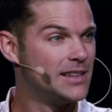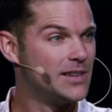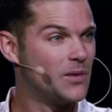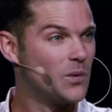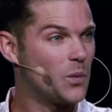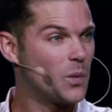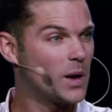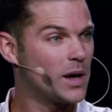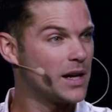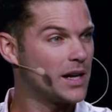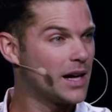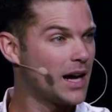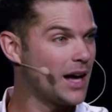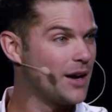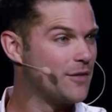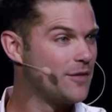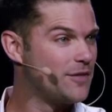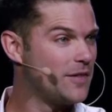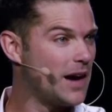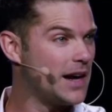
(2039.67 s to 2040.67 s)
We're going to kind
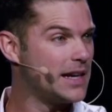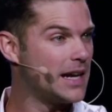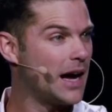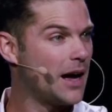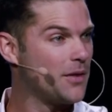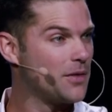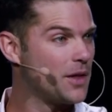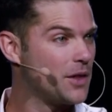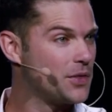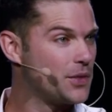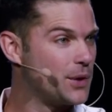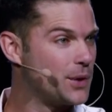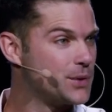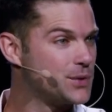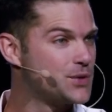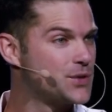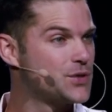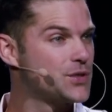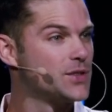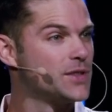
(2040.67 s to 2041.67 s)
of find out that
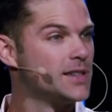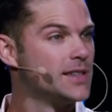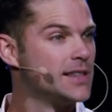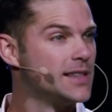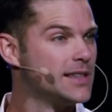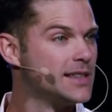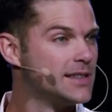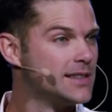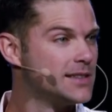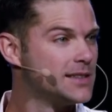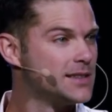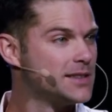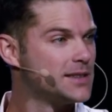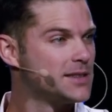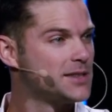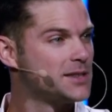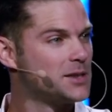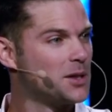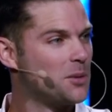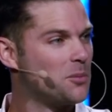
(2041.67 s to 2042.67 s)
there's
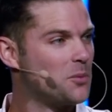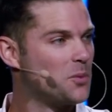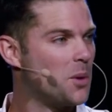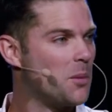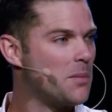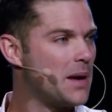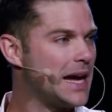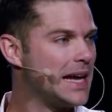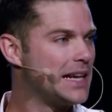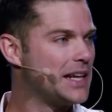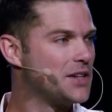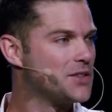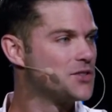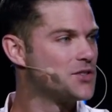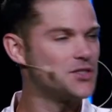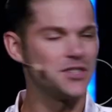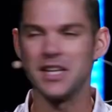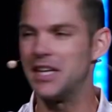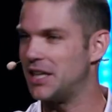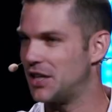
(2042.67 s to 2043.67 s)
some remaining
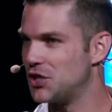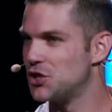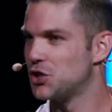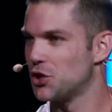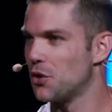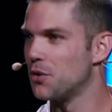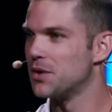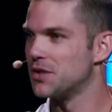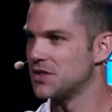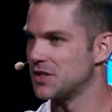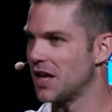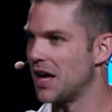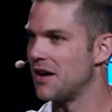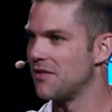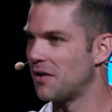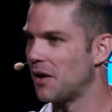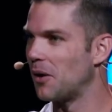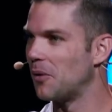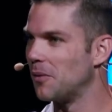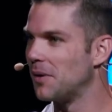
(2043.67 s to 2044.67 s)
sin in Jonah's life, aren't